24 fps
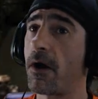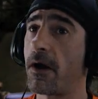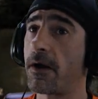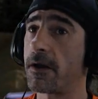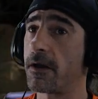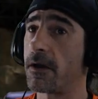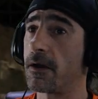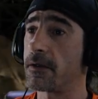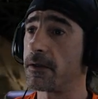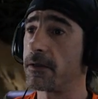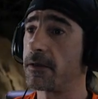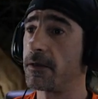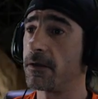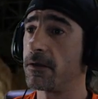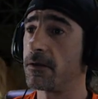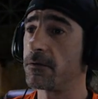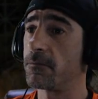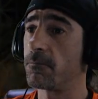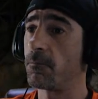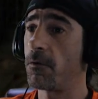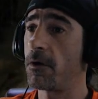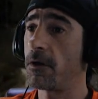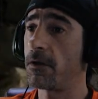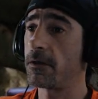I got
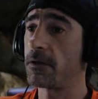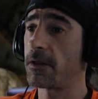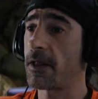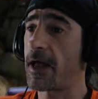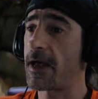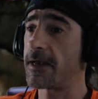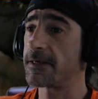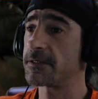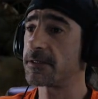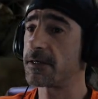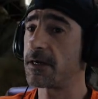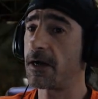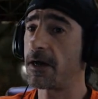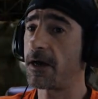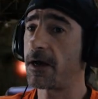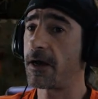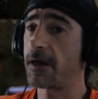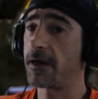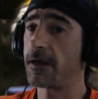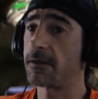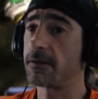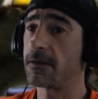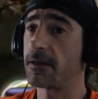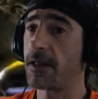killed. One, last
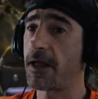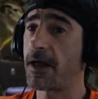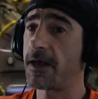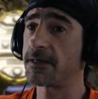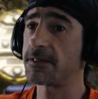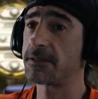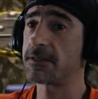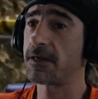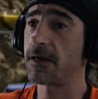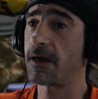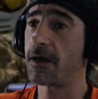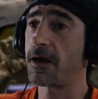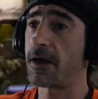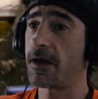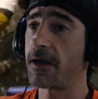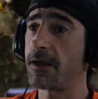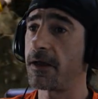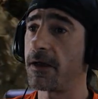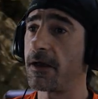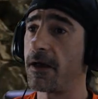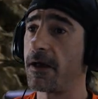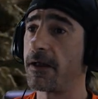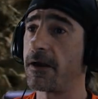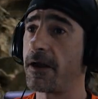guy, last
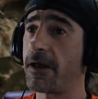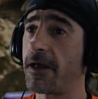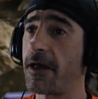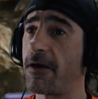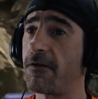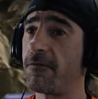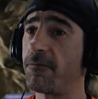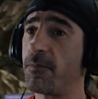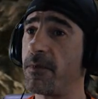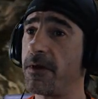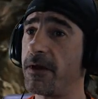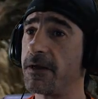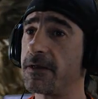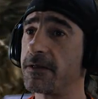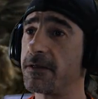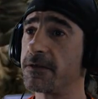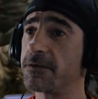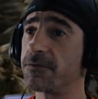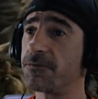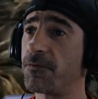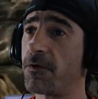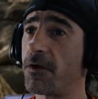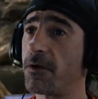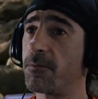guy, and I have made it
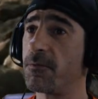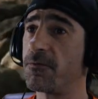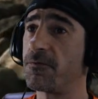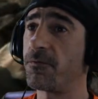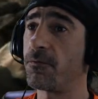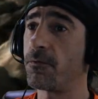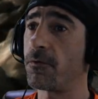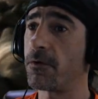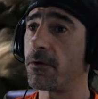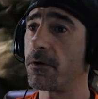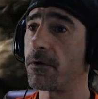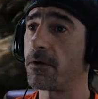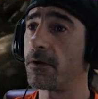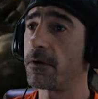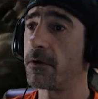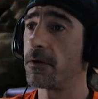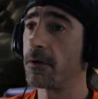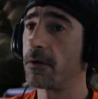this far before.